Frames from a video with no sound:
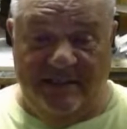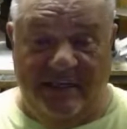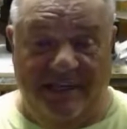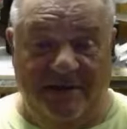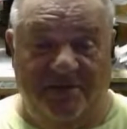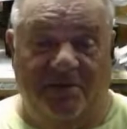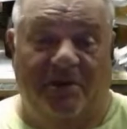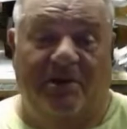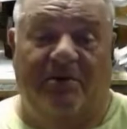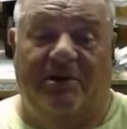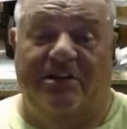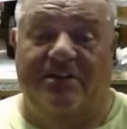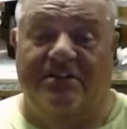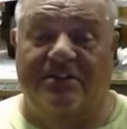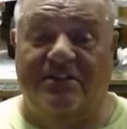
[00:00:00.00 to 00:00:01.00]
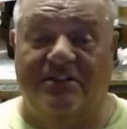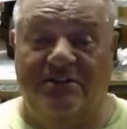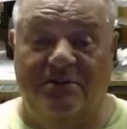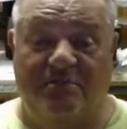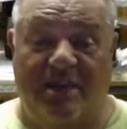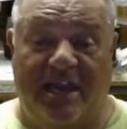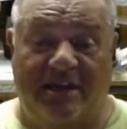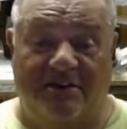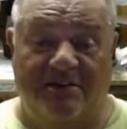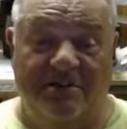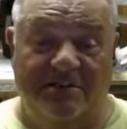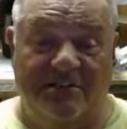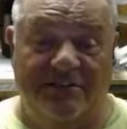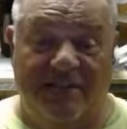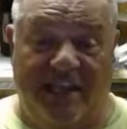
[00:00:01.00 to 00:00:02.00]
I didn't really want to use the two
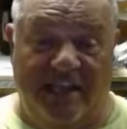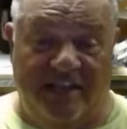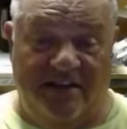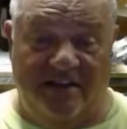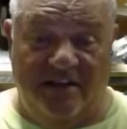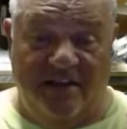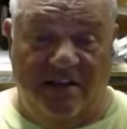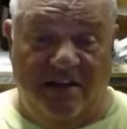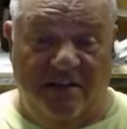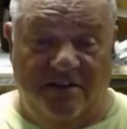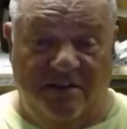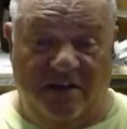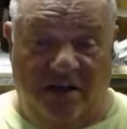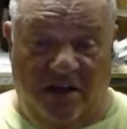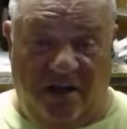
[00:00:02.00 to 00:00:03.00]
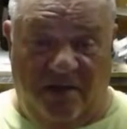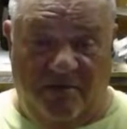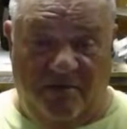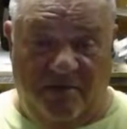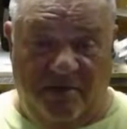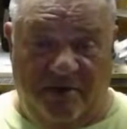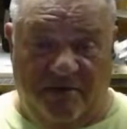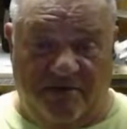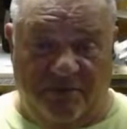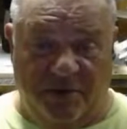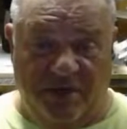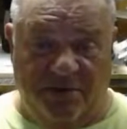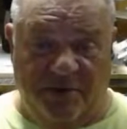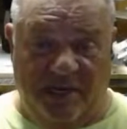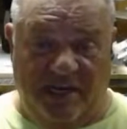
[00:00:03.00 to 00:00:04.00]
batteries because they had the
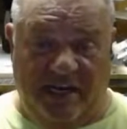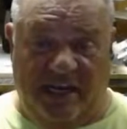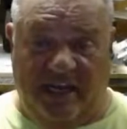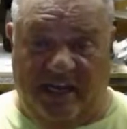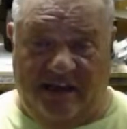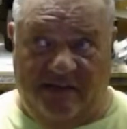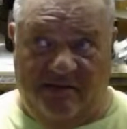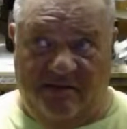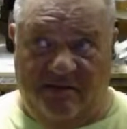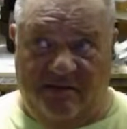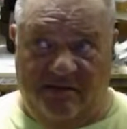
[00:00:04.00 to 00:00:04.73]
Freewing had,